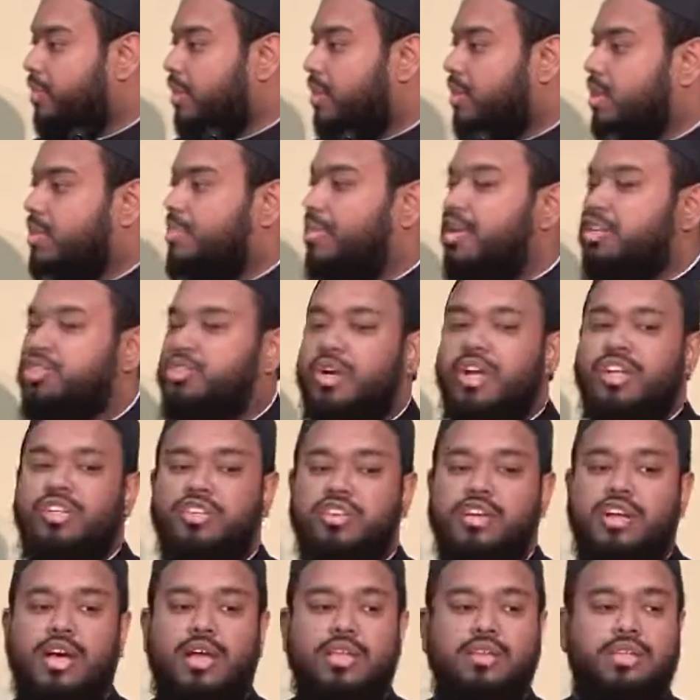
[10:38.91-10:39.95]
They might try
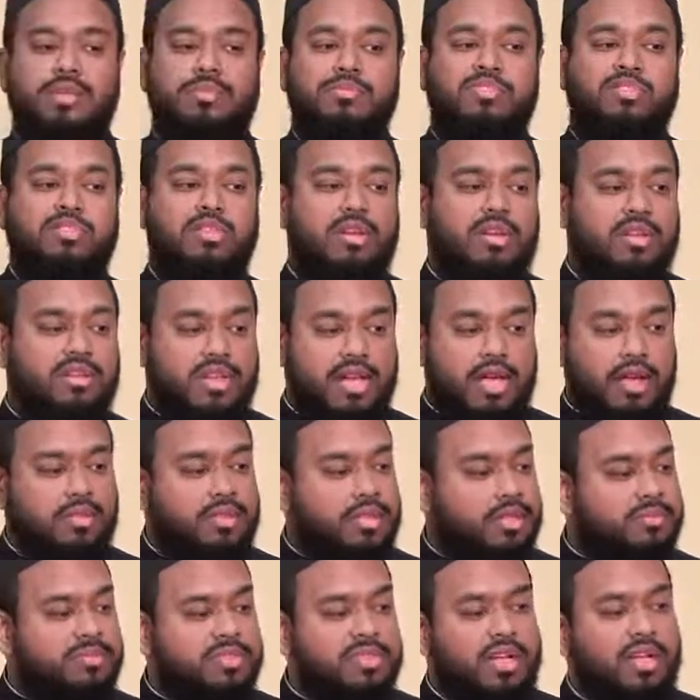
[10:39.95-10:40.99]
to cut
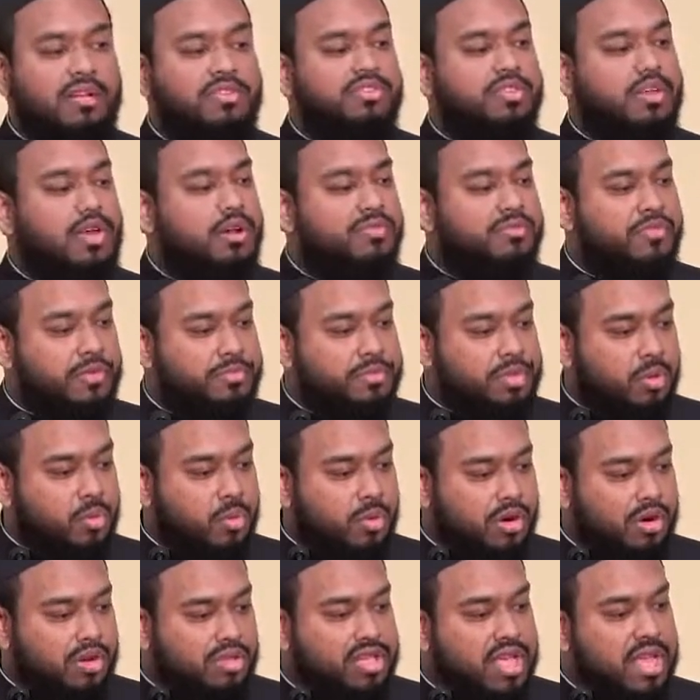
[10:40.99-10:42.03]
themselves off from the
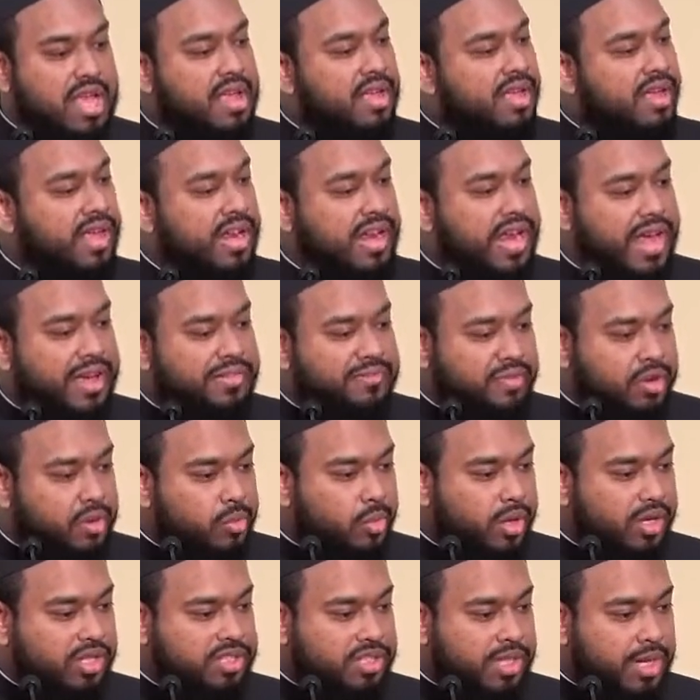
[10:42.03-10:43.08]
world in every
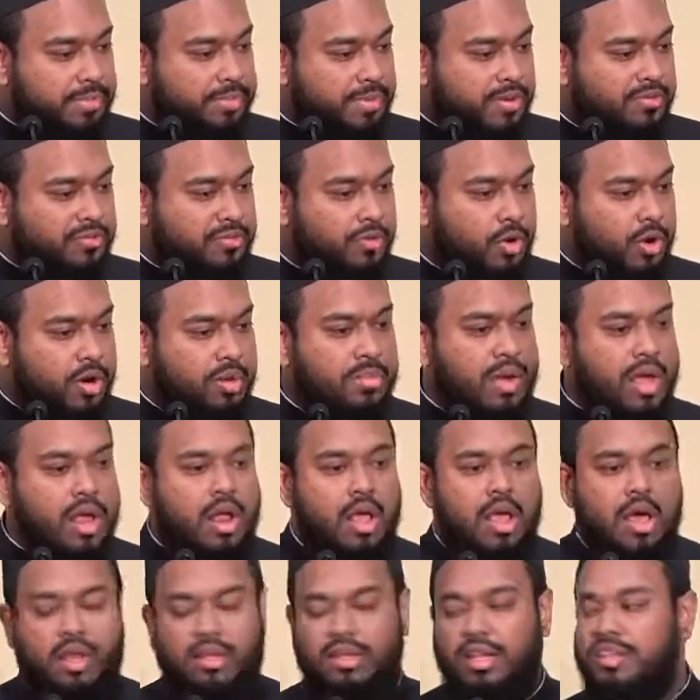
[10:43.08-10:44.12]
way, shape, or form.
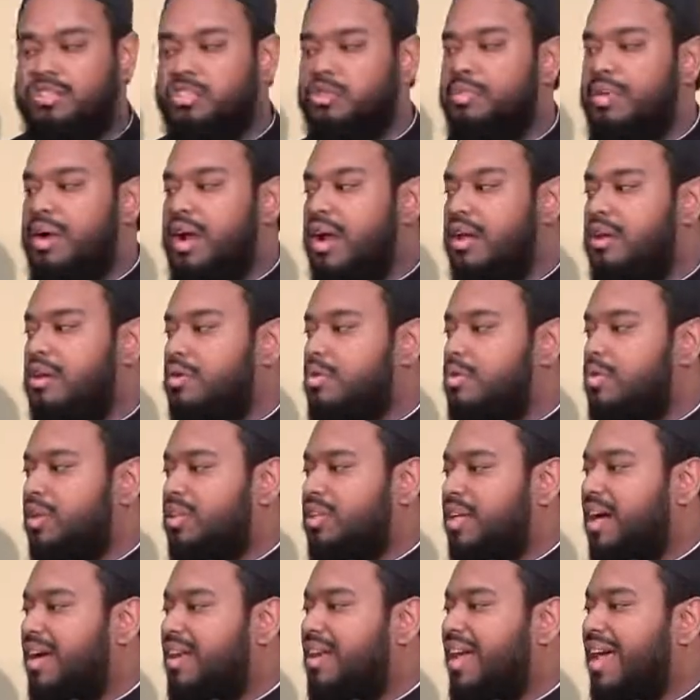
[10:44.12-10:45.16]
Allah subhanahu wa
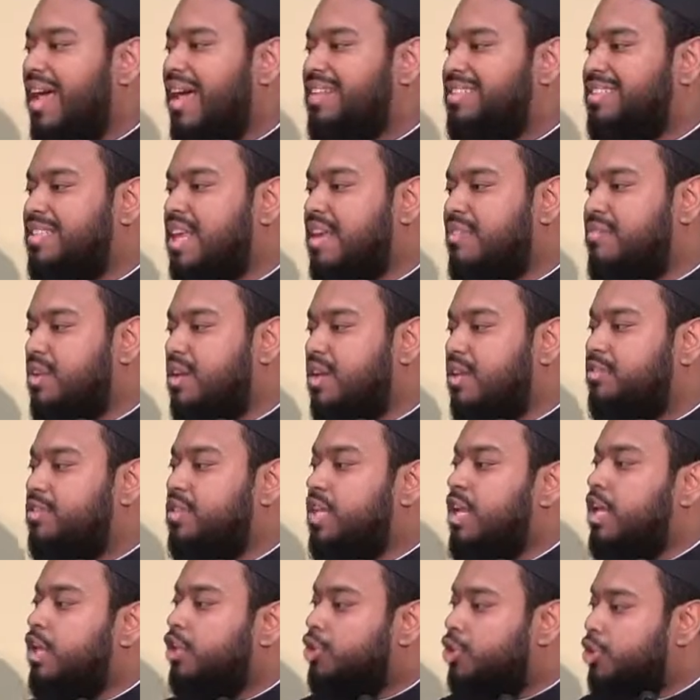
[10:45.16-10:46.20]
ta'ala has given us
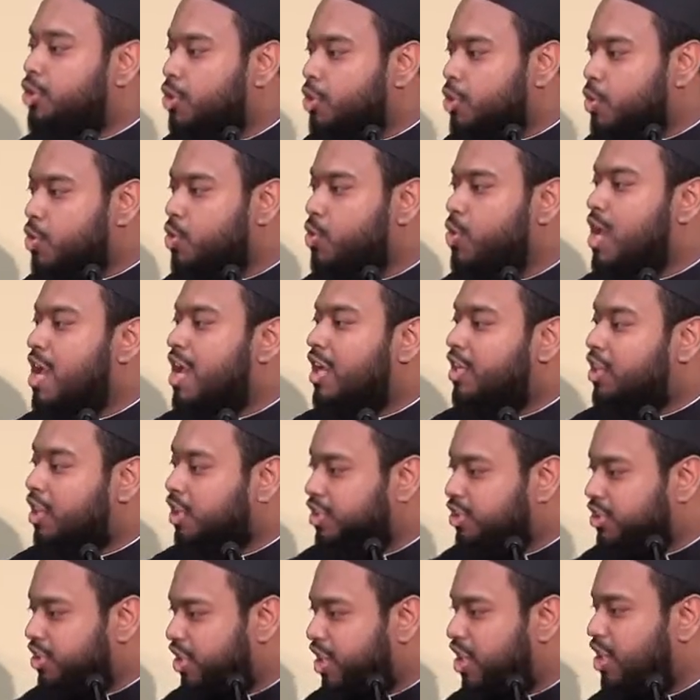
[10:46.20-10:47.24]
two
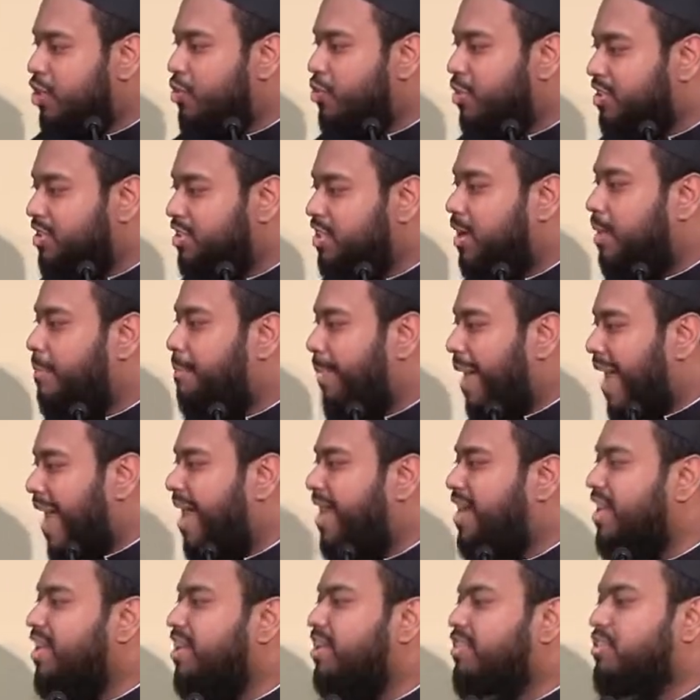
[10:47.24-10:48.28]
continuous
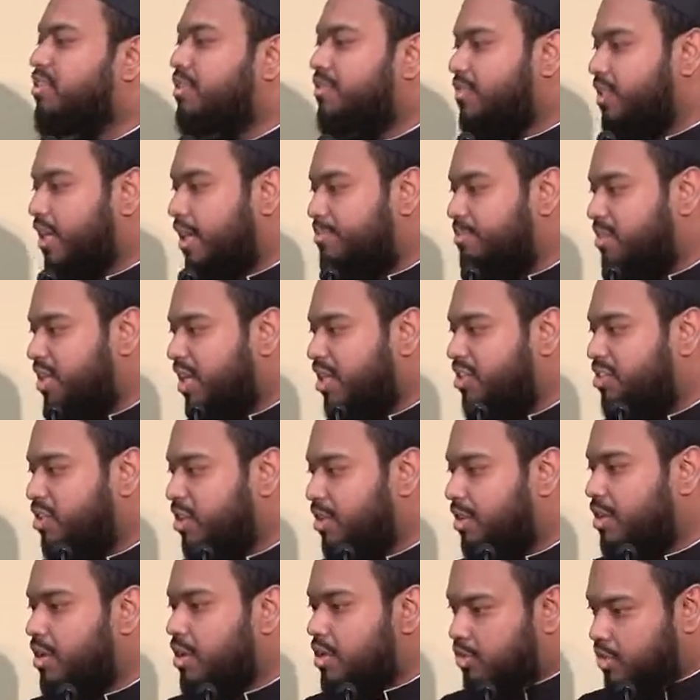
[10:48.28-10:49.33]
companions of
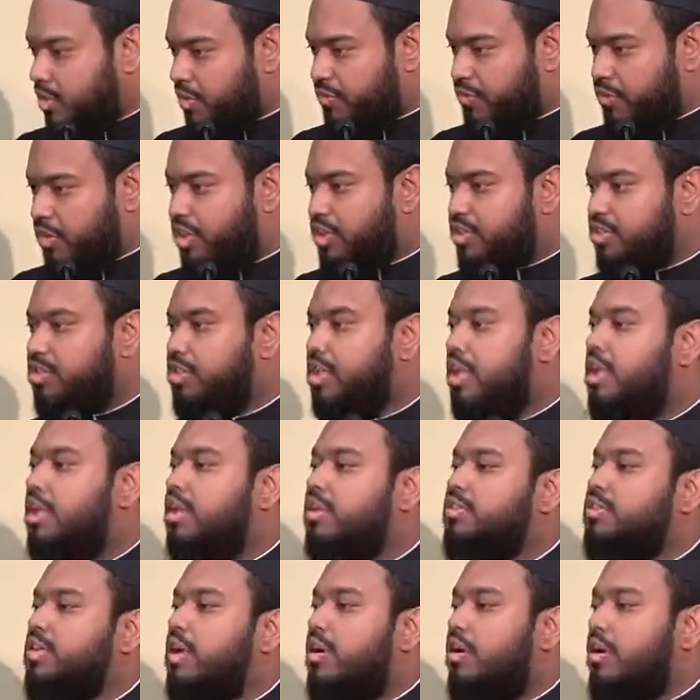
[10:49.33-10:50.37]
temptation. The first
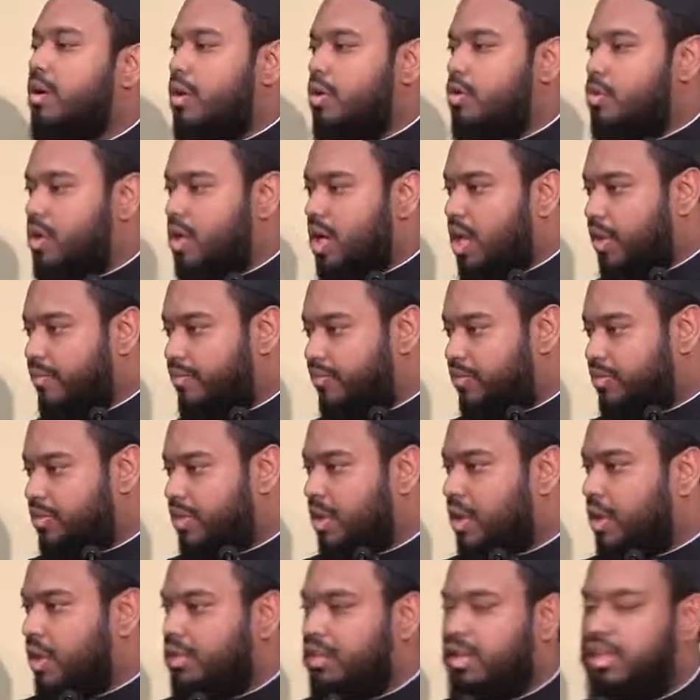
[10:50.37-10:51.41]
is our own nafs.
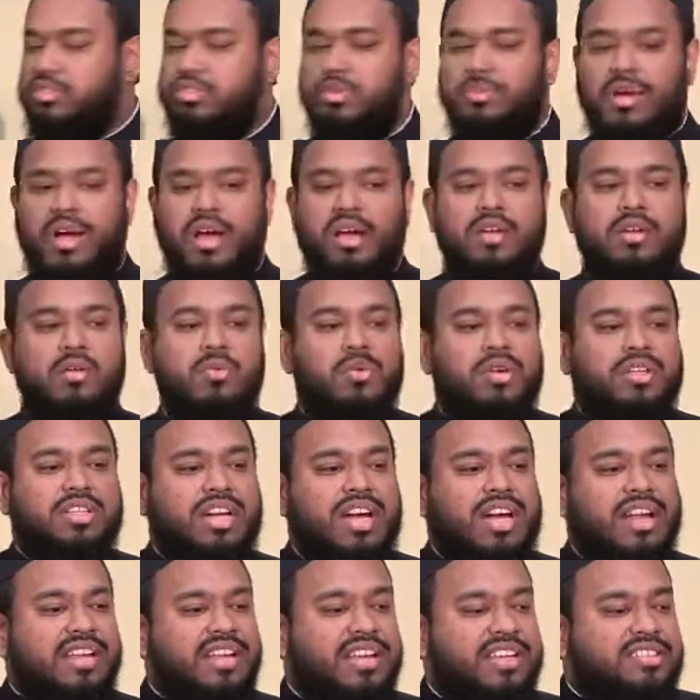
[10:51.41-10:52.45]
Allah subhanahu wa
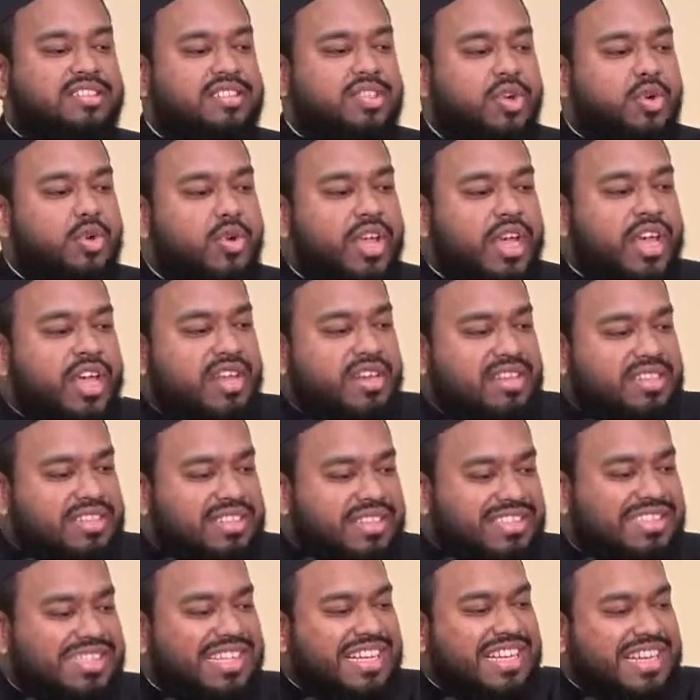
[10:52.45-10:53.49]
ta'ala has created
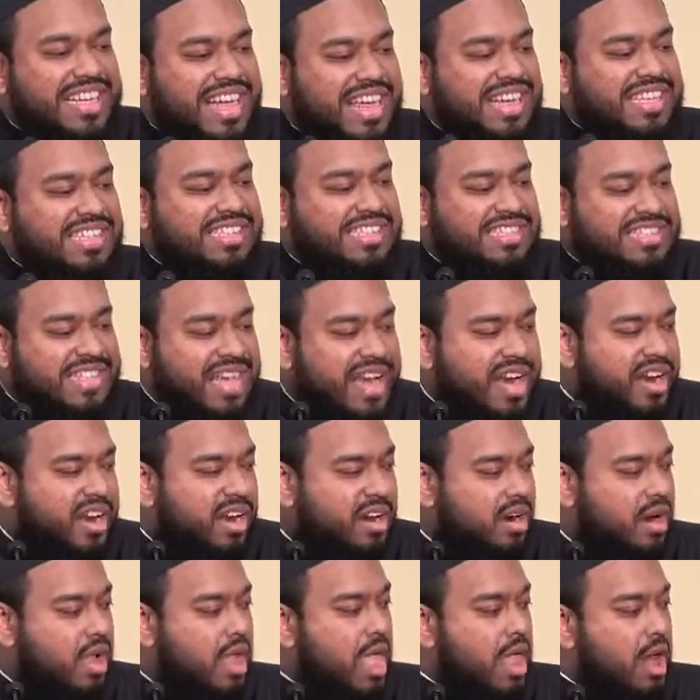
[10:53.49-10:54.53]
this innate
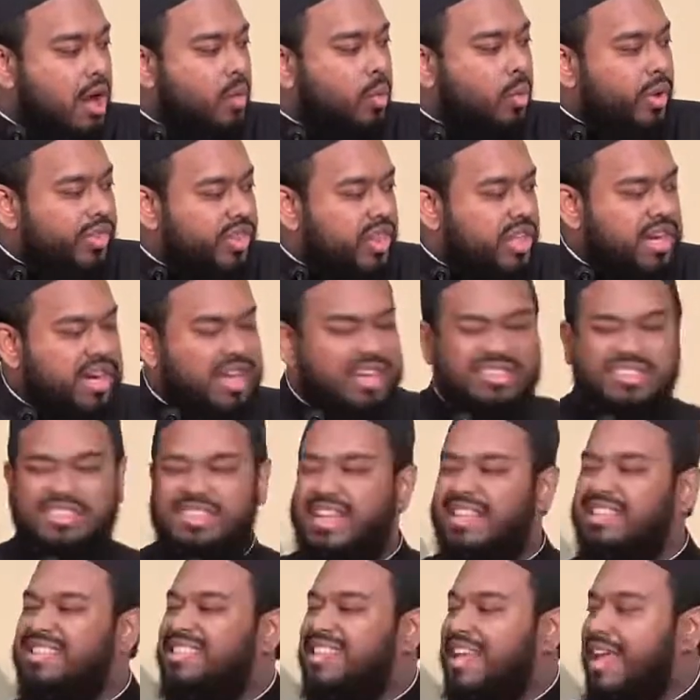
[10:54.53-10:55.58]
desire within us
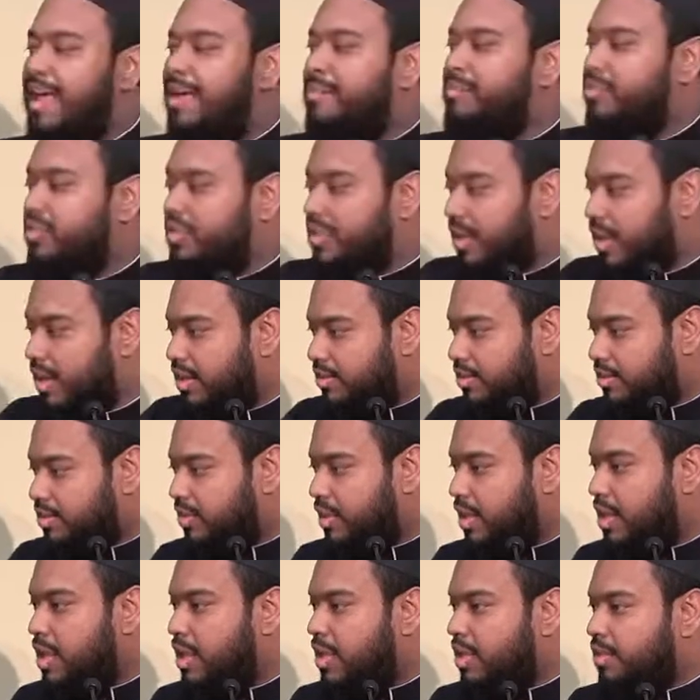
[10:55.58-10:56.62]
that tempts us,
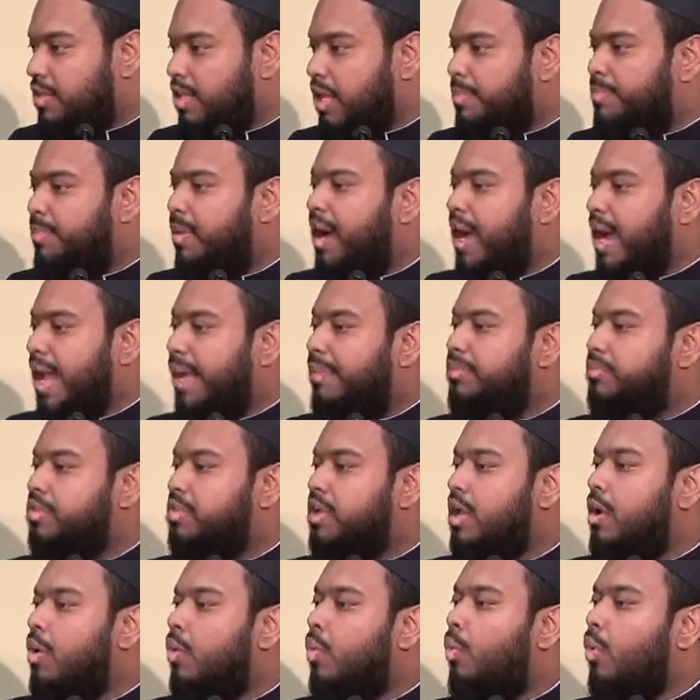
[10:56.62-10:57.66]
that perhaps
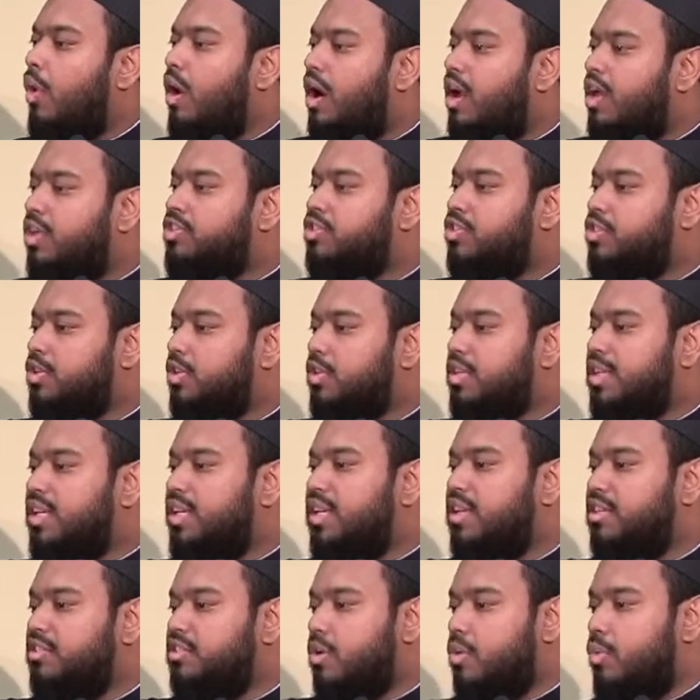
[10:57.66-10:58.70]
wants to
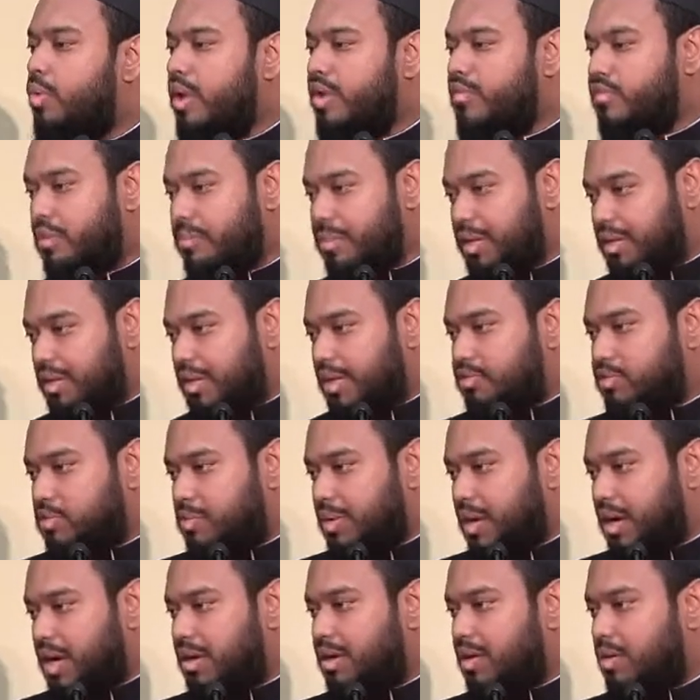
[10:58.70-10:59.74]
lead us away from Allah
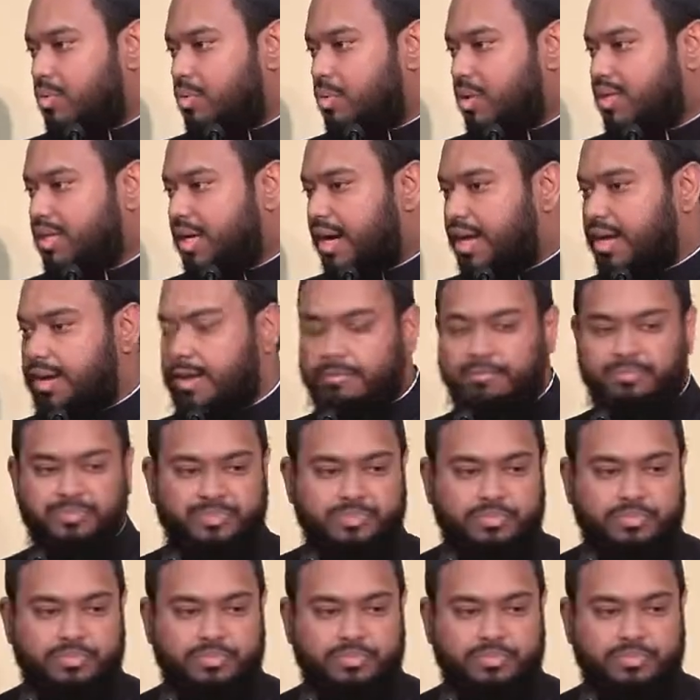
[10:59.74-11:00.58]
subhanahu wa ta'ala.